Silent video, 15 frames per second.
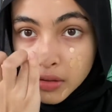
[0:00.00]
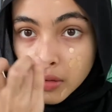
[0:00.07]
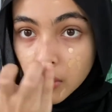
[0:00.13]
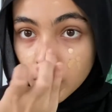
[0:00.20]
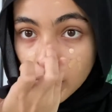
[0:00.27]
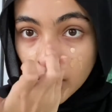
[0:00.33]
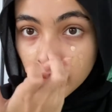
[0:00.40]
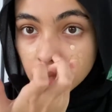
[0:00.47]

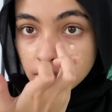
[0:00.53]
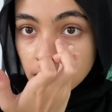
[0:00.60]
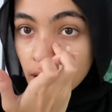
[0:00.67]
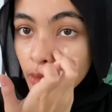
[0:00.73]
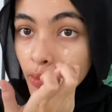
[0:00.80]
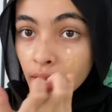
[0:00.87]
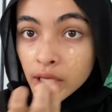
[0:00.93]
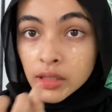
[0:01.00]
why must
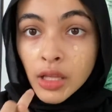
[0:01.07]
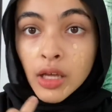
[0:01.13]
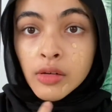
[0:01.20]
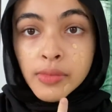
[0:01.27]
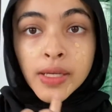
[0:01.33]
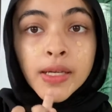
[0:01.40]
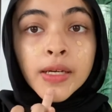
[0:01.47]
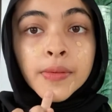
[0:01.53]
I wear a lot
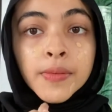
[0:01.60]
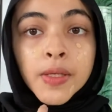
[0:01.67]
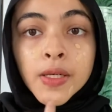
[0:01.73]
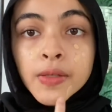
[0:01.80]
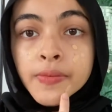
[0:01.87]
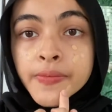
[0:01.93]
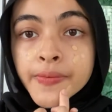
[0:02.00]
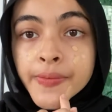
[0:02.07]
of makeup, you know?